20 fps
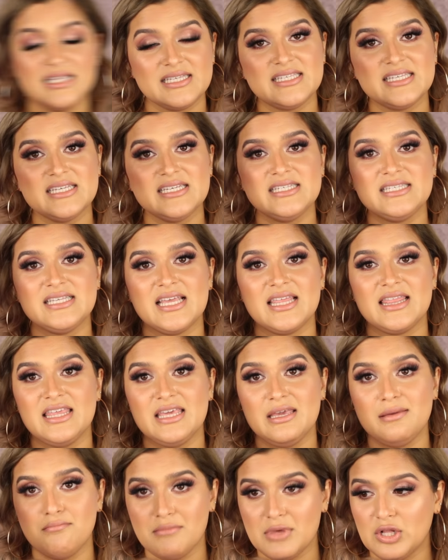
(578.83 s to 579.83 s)
This is
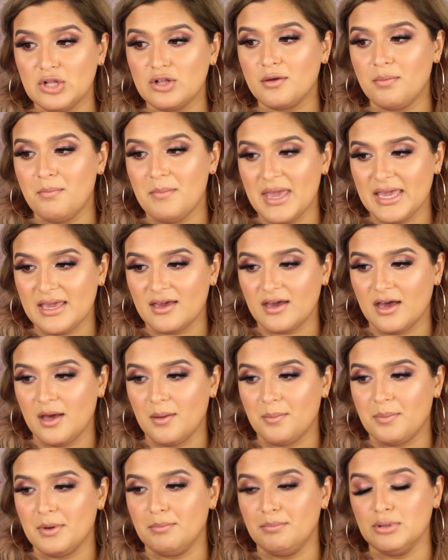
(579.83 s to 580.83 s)
the Milk
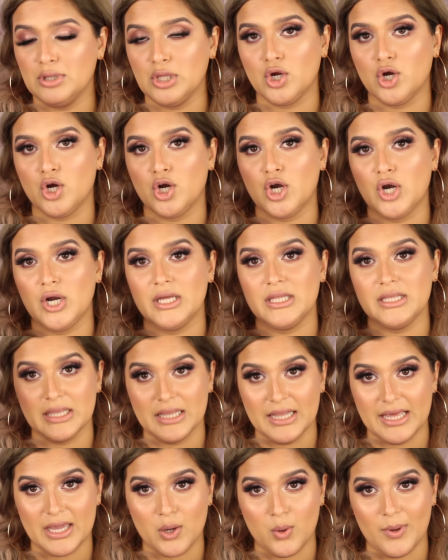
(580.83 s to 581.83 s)
Makeup Blur
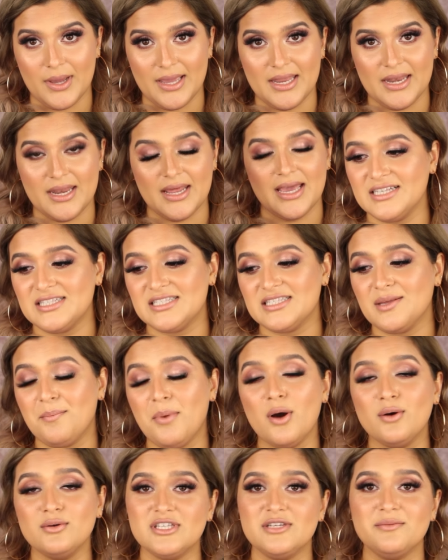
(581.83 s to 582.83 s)
Liquid. It's
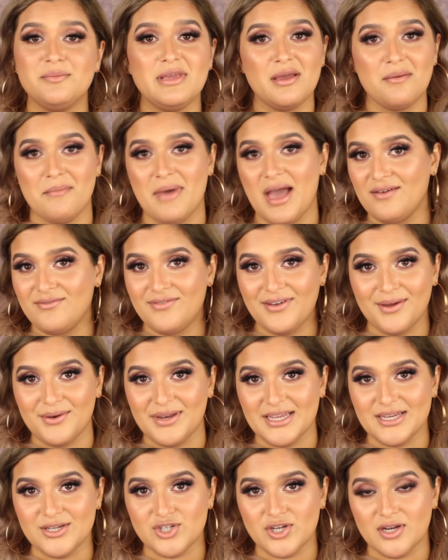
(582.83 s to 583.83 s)
supposed to be a matte
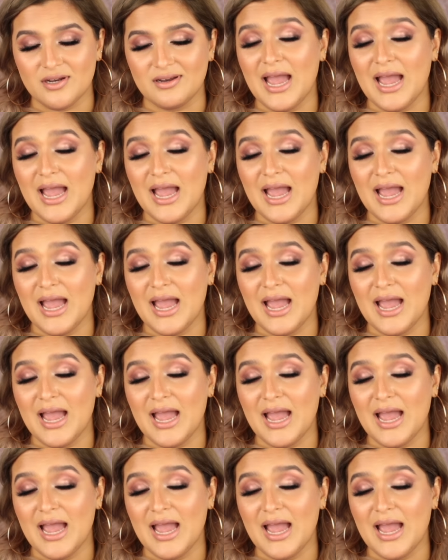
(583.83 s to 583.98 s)
foundation.